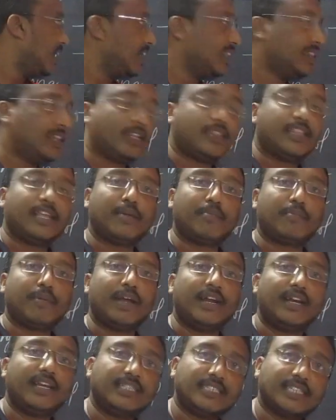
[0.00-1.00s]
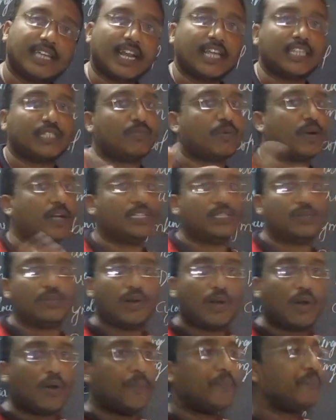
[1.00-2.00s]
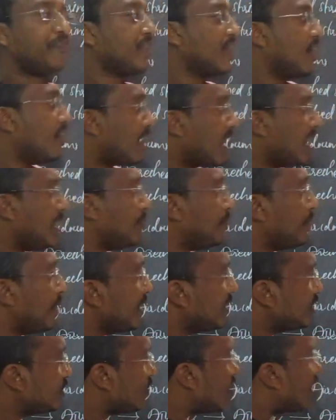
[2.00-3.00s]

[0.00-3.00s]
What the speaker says: the thick plate is the responsible now. Right, based